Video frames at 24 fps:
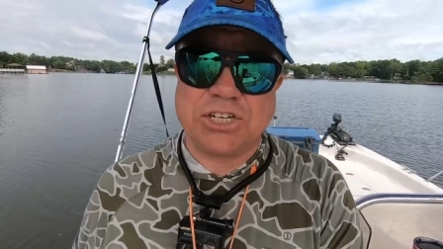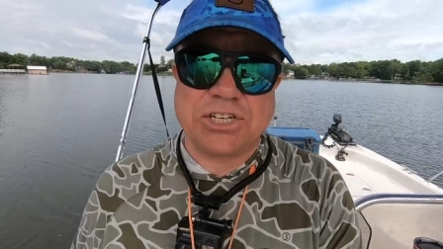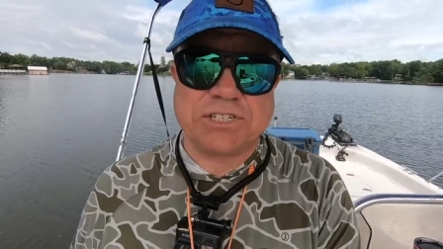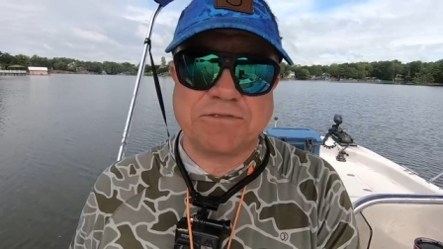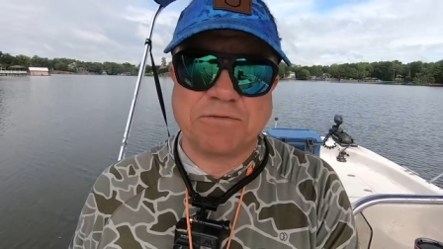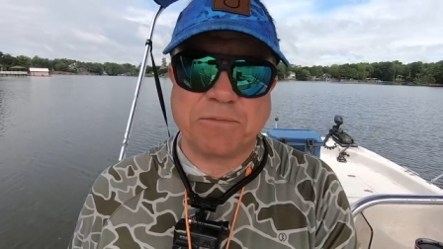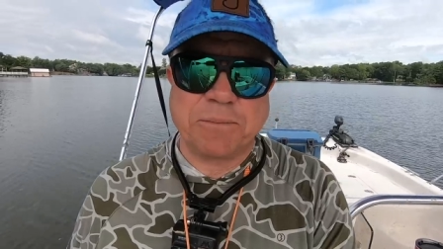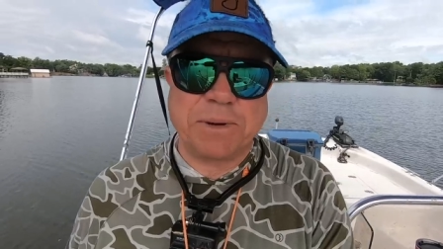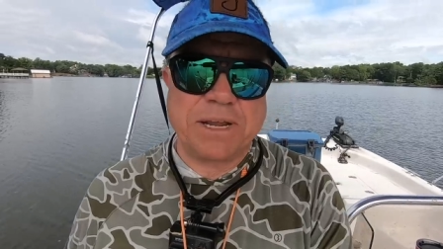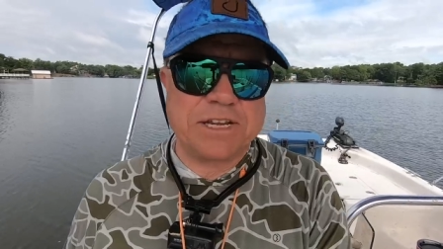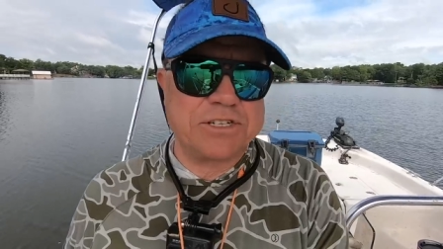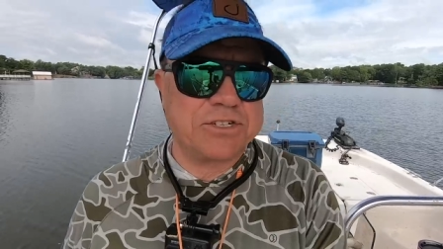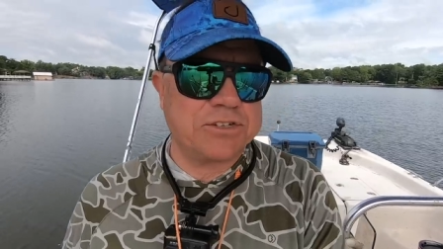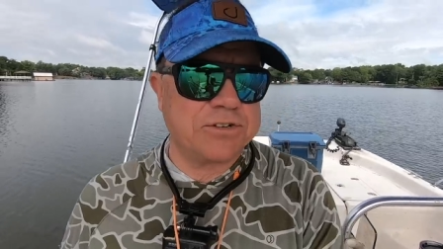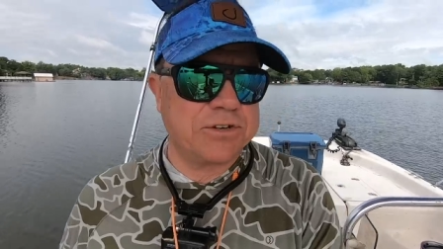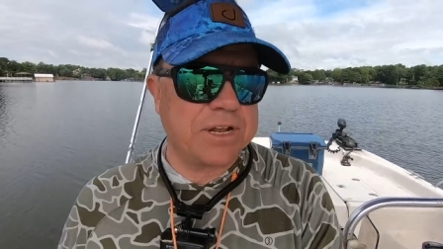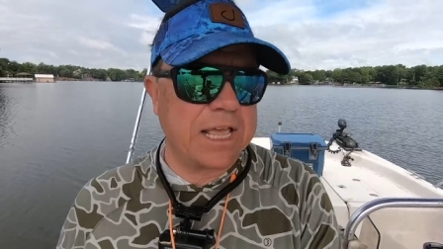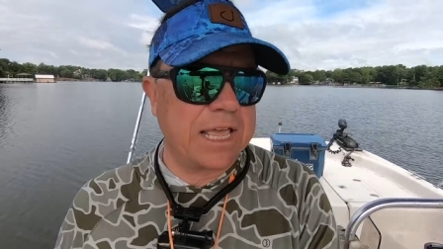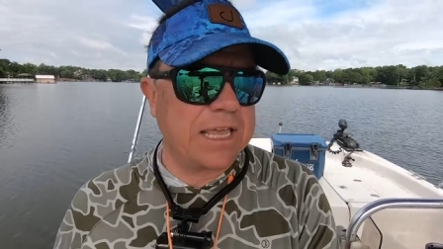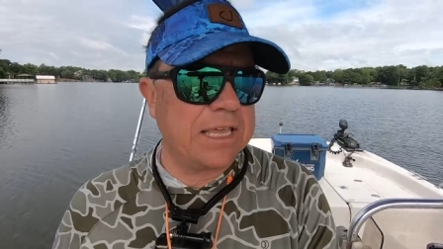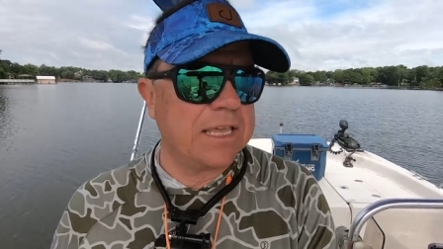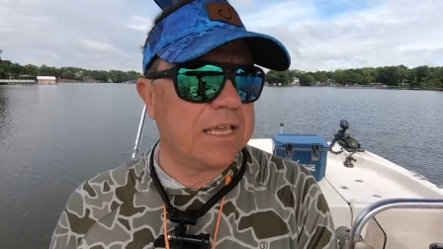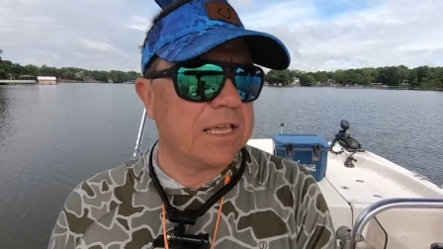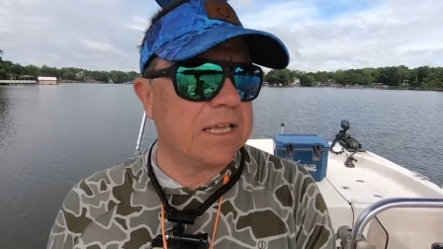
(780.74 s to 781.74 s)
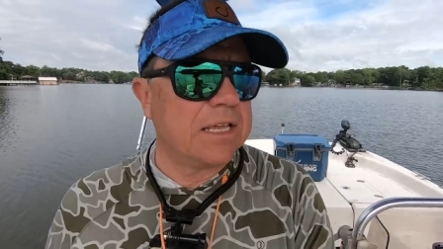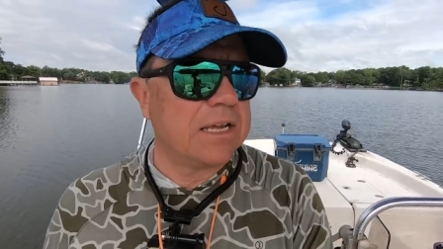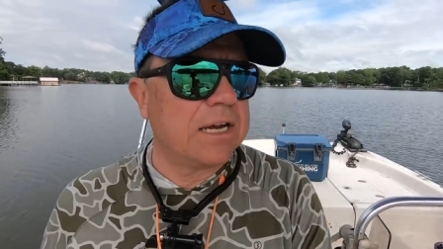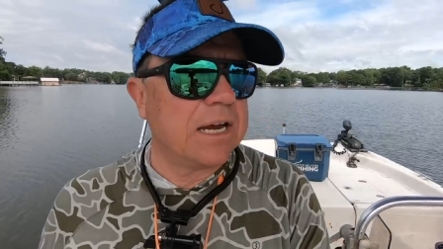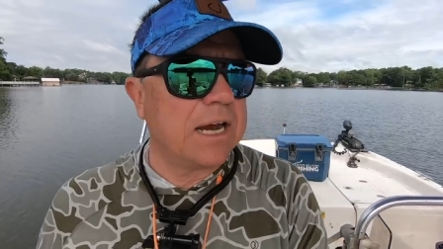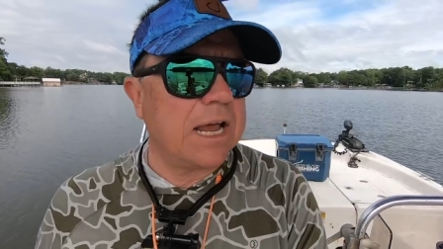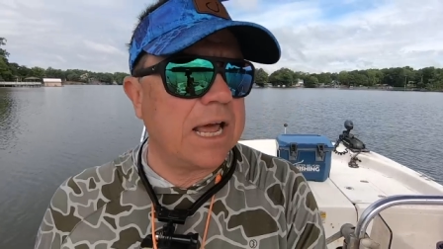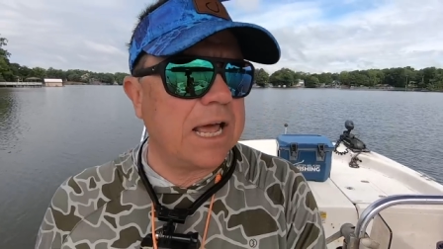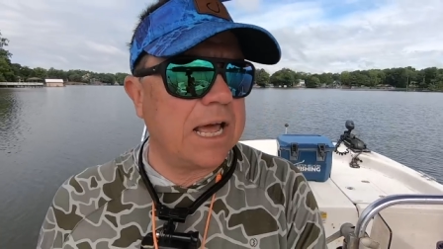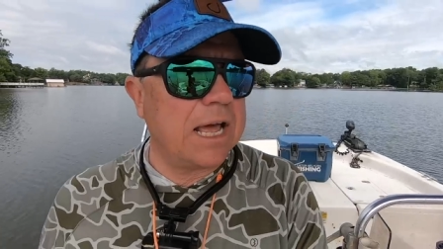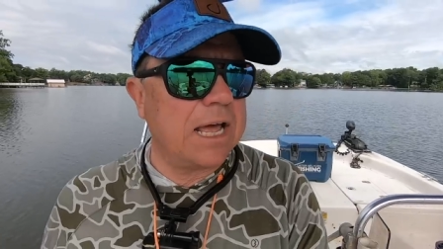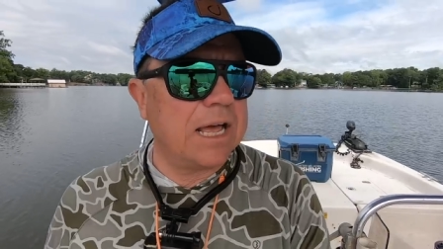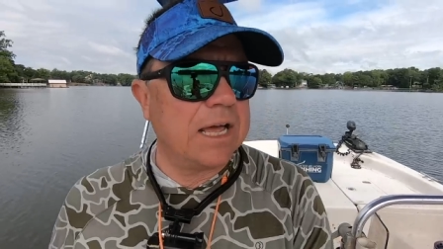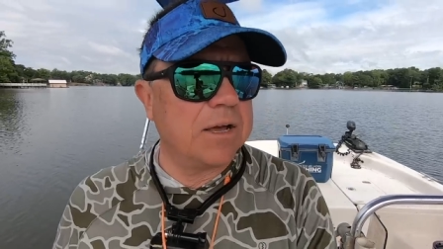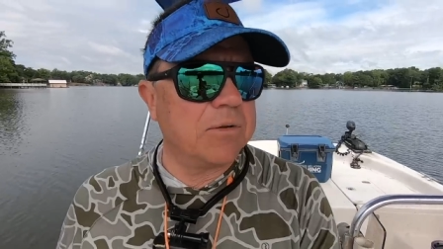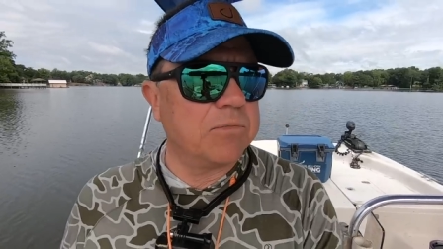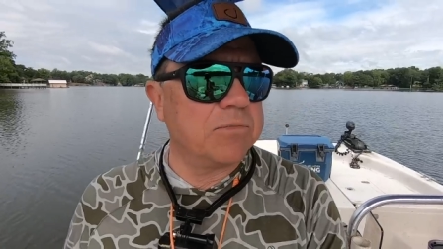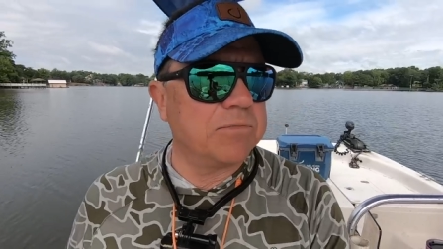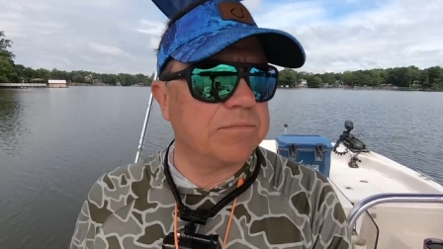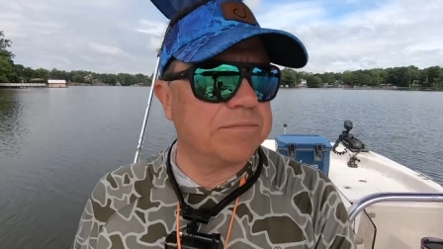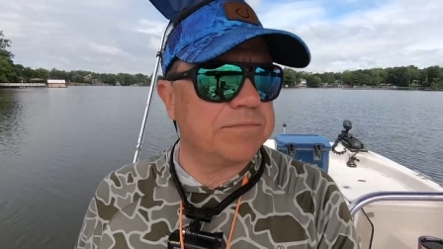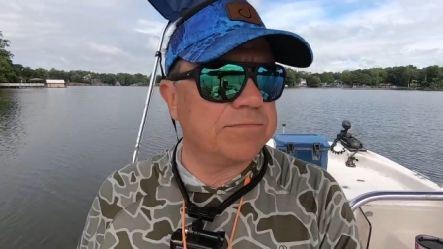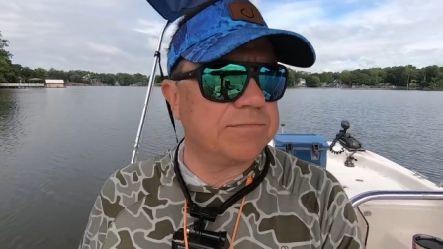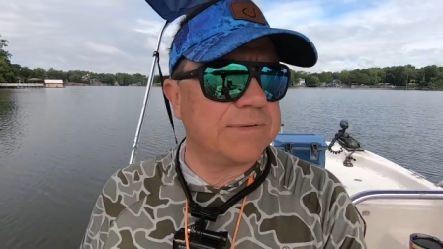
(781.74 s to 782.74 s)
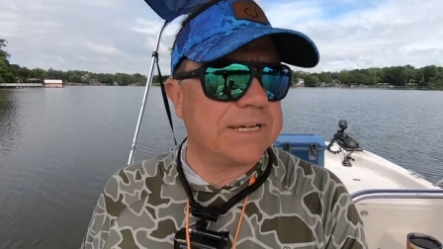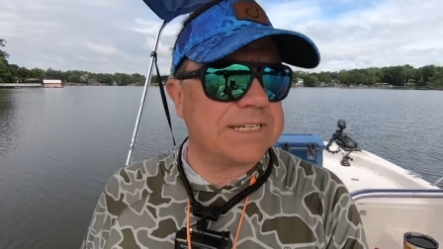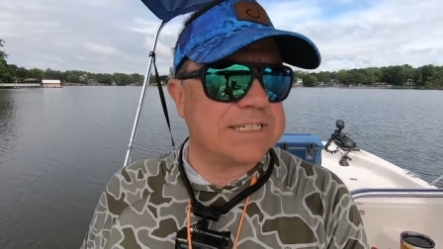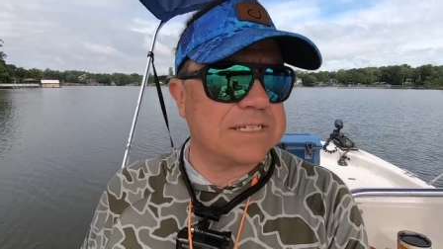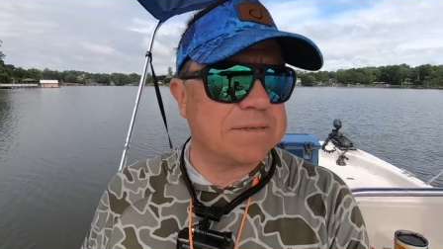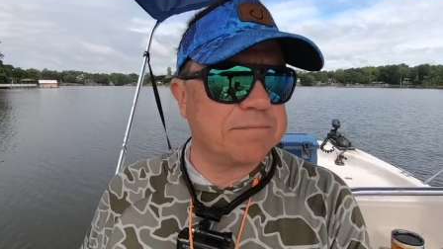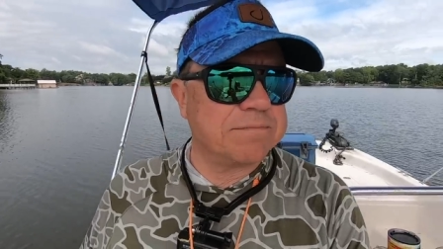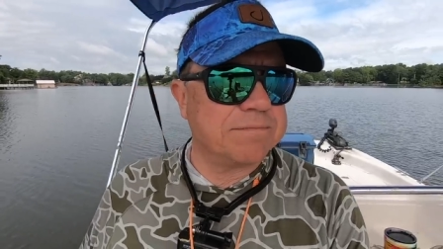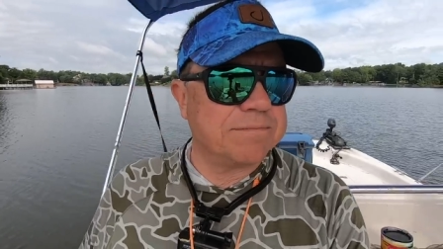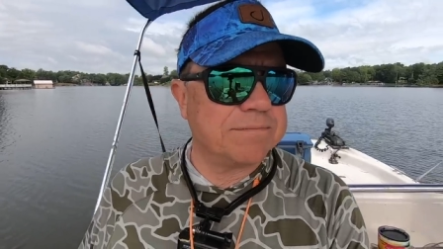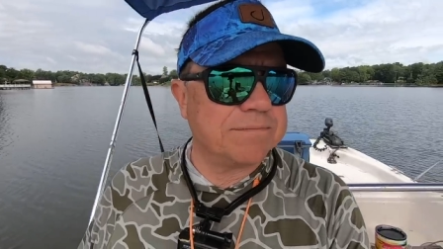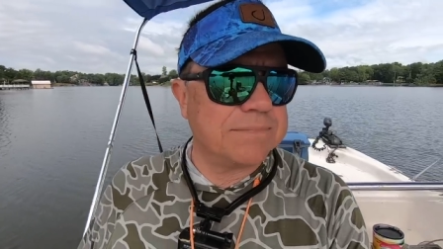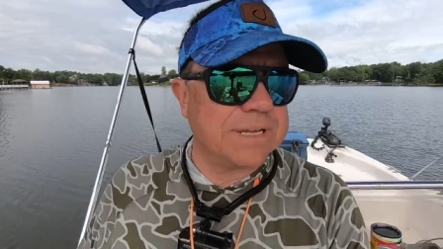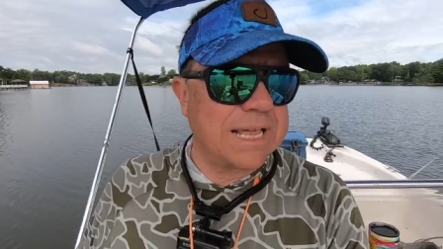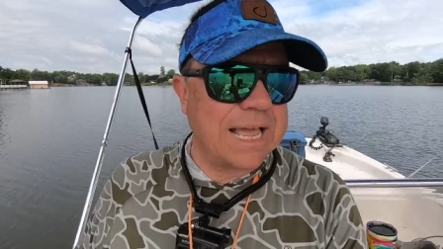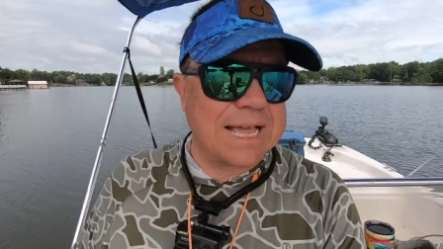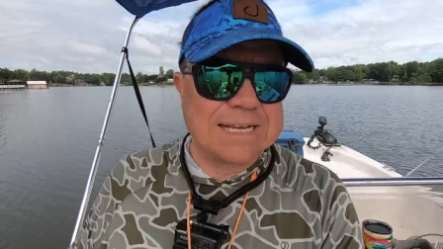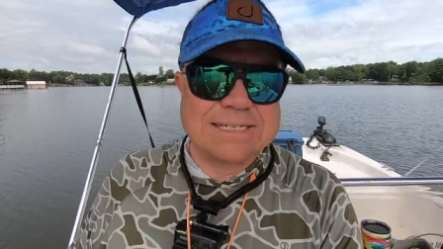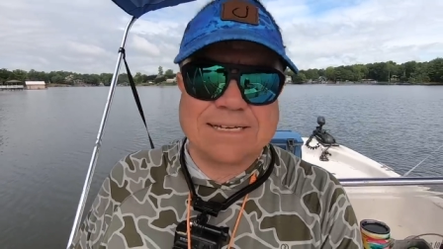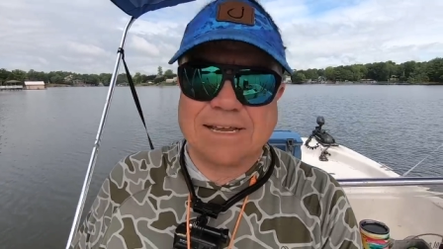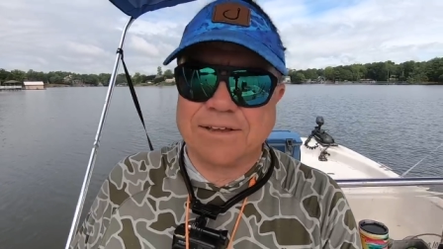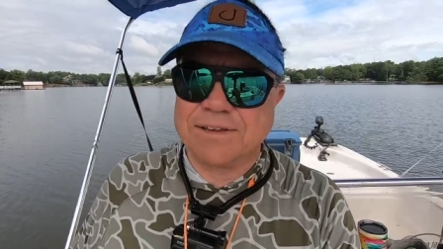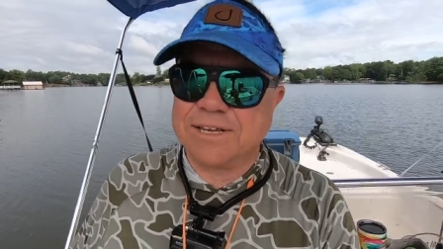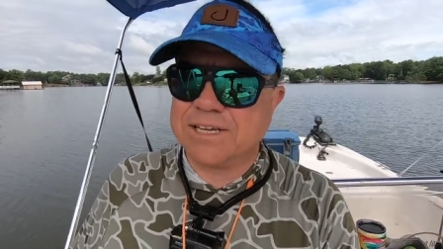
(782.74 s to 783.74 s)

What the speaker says: just from yesterday. Had some guys out